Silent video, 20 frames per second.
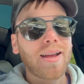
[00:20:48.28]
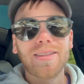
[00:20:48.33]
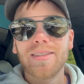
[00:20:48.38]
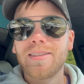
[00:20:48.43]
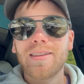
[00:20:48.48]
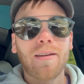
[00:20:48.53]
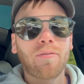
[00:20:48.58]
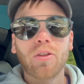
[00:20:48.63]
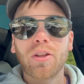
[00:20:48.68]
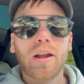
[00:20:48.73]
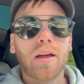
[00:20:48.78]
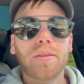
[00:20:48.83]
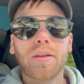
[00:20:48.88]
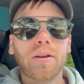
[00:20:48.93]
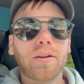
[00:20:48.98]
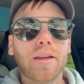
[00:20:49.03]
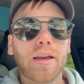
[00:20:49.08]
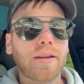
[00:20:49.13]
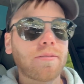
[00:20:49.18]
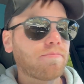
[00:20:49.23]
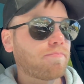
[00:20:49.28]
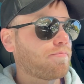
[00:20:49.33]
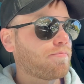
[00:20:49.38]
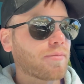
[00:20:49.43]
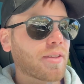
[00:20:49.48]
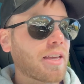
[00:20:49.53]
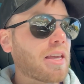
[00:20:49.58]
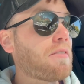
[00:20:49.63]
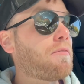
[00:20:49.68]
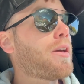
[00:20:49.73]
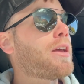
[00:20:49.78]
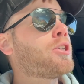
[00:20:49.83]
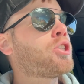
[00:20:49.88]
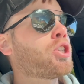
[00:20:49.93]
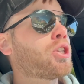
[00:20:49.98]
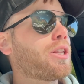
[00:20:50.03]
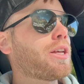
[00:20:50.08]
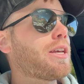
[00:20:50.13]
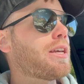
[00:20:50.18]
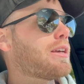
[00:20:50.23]
Definitely not there yet.
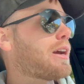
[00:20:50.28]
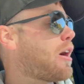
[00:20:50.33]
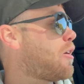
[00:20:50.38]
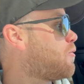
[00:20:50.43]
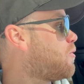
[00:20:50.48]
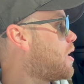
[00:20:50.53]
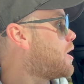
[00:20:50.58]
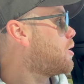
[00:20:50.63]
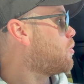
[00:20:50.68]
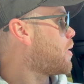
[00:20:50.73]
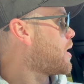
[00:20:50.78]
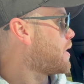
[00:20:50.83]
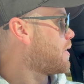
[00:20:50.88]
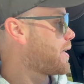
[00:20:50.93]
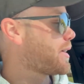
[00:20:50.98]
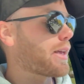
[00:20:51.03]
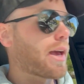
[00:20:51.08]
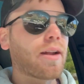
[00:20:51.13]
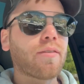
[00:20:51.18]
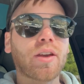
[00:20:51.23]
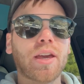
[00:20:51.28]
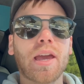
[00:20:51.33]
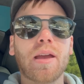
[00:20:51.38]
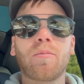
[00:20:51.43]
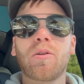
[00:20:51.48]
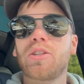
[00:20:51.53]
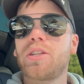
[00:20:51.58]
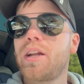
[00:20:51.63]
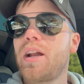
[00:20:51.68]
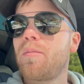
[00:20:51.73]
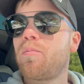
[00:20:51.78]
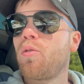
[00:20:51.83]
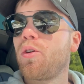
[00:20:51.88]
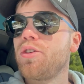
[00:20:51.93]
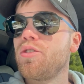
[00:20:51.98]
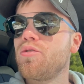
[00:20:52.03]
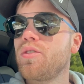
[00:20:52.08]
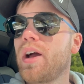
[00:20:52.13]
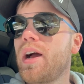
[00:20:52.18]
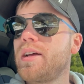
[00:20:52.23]
Eventually, I'll find a way to like have a camera set up where
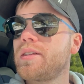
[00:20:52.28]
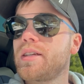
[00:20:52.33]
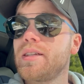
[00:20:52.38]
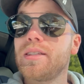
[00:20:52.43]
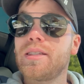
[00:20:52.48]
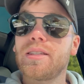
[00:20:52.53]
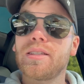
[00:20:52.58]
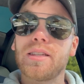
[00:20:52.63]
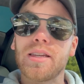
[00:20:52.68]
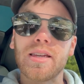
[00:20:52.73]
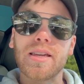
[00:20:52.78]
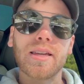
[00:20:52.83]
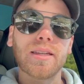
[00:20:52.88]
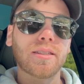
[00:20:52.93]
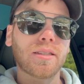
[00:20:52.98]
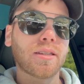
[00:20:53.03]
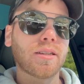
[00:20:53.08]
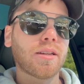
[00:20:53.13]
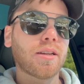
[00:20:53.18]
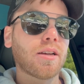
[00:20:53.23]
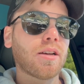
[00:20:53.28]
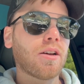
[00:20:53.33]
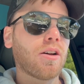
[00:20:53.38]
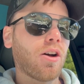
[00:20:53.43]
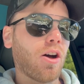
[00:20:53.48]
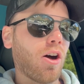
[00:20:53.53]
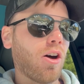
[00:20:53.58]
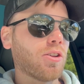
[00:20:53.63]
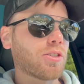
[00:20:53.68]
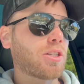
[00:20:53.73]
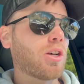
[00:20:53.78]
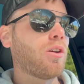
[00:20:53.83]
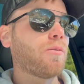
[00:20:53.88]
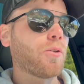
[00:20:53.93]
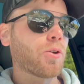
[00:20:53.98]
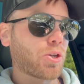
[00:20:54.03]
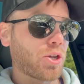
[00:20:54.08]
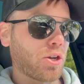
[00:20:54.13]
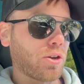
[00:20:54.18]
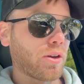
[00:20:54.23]
you guys can see it. Also, if
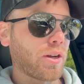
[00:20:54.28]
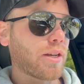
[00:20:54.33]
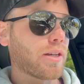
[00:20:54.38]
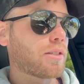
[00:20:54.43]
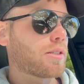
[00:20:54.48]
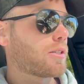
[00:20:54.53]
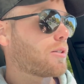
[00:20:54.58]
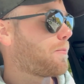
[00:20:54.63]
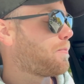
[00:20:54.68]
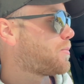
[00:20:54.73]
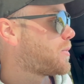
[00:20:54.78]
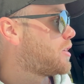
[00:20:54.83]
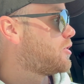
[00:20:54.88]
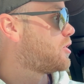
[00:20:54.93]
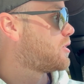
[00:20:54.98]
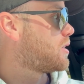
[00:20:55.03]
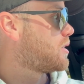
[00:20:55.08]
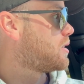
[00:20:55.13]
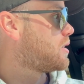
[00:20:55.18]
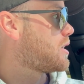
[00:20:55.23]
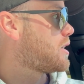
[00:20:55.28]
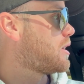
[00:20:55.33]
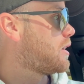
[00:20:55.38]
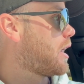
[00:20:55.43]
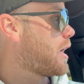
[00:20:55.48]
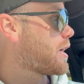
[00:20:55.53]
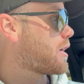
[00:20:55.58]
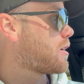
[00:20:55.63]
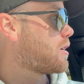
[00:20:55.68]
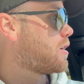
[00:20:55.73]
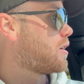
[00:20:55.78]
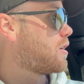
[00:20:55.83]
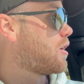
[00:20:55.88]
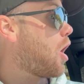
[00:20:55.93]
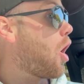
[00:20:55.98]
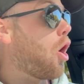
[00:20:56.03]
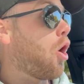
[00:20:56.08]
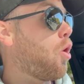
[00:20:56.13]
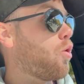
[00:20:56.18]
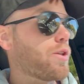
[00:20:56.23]
you're curious, just to see like,
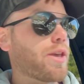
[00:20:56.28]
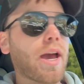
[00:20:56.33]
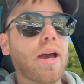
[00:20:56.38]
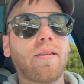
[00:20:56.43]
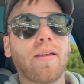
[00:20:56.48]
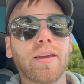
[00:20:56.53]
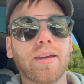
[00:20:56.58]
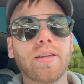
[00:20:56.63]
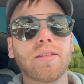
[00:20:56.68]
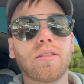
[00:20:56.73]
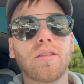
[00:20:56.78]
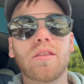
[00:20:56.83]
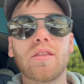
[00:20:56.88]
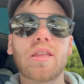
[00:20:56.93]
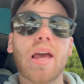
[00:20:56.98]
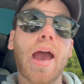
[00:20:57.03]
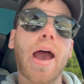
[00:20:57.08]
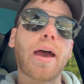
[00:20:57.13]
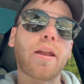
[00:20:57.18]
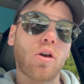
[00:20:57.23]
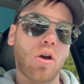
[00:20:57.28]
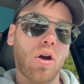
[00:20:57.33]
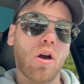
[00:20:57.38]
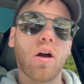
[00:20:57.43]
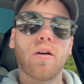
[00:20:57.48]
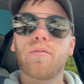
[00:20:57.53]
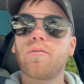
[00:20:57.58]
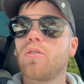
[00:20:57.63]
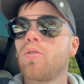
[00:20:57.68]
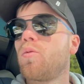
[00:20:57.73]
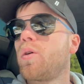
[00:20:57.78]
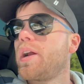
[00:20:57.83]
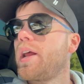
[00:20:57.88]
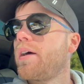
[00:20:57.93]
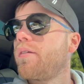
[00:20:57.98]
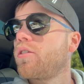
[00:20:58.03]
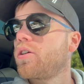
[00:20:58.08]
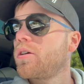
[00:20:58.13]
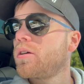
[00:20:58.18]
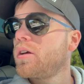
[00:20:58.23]
oh yeah, like it's that off or
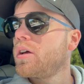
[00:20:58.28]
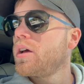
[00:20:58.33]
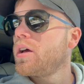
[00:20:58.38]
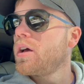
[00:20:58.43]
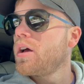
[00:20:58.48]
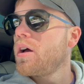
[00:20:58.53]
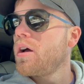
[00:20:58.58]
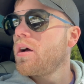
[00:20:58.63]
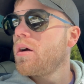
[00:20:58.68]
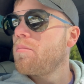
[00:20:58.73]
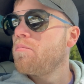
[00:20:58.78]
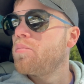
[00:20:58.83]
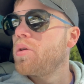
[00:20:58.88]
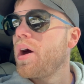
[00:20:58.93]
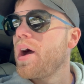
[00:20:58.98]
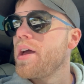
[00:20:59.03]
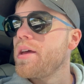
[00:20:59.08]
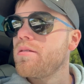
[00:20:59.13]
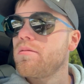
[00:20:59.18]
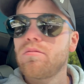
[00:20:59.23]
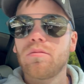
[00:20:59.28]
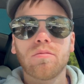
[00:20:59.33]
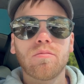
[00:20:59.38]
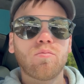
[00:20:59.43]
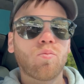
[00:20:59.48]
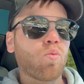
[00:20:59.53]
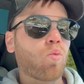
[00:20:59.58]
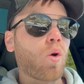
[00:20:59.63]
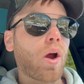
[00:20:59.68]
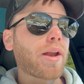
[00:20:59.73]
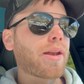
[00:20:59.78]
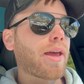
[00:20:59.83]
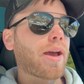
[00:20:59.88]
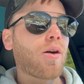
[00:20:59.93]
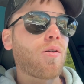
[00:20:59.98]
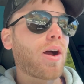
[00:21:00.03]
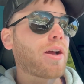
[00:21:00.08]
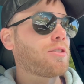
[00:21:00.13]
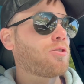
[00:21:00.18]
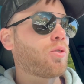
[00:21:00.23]
whatever. But right
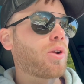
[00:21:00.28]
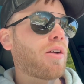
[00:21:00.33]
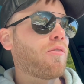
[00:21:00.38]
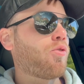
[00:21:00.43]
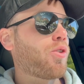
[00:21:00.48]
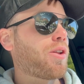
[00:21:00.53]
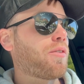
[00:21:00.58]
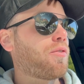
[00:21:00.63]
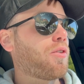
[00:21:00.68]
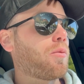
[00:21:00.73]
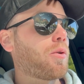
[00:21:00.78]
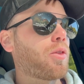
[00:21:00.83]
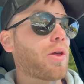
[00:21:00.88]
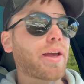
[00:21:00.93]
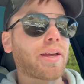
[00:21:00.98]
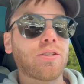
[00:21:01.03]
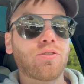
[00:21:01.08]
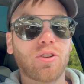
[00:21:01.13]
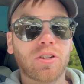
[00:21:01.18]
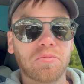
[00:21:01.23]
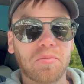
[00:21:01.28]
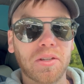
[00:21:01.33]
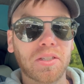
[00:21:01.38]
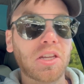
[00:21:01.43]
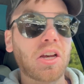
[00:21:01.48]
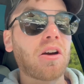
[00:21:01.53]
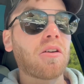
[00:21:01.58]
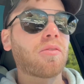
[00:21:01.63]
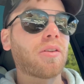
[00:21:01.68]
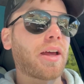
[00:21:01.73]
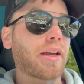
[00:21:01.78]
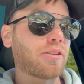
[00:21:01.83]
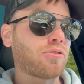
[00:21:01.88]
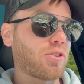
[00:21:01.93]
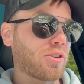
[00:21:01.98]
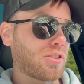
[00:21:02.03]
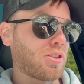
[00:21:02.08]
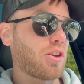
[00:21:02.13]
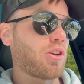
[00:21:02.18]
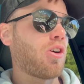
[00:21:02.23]
now, I don't have a way to film it that I can trust myself and I can
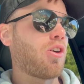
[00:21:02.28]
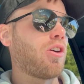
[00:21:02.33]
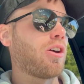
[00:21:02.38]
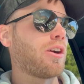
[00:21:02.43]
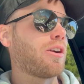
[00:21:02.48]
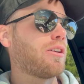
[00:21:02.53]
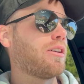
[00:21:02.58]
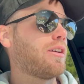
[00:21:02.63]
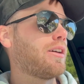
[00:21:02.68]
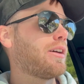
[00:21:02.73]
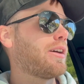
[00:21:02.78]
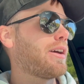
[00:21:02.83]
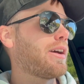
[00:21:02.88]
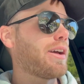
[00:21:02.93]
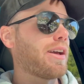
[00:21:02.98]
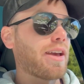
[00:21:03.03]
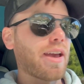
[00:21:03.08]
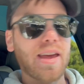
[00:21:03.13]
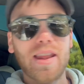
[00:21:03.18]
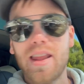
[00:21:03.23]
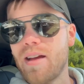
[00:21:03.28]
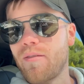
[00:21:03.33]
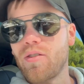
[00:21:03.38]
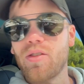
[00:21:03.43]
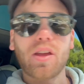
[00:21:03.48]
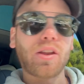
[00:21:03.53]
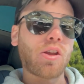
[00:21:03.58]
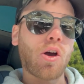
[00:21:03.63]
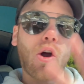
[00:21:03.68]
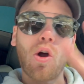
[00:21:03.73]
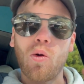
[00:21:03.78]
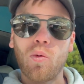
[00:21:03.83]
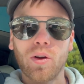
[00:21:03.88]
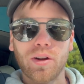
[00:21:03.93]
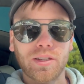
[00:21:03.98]
trust the car and everything to all work